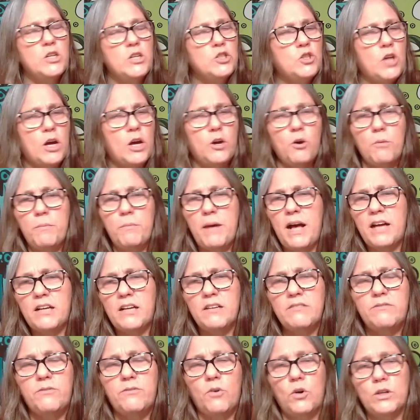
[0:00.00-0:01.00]
So I go back
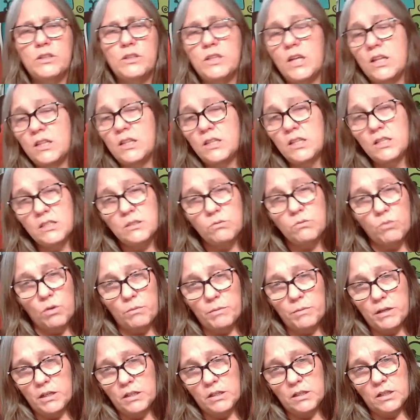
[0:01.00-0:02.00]
and forth, and this
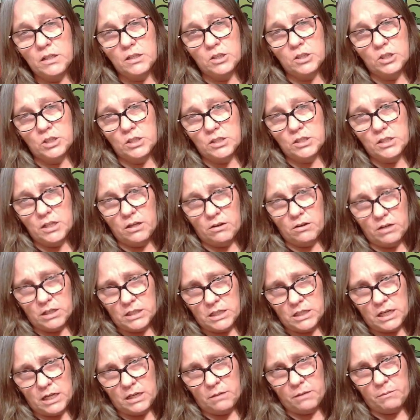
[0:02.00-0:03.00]
woman is just
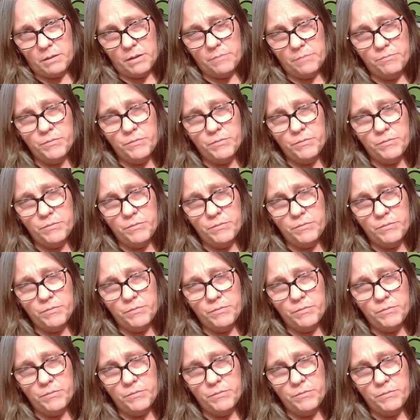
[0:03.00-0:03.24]
irritating me.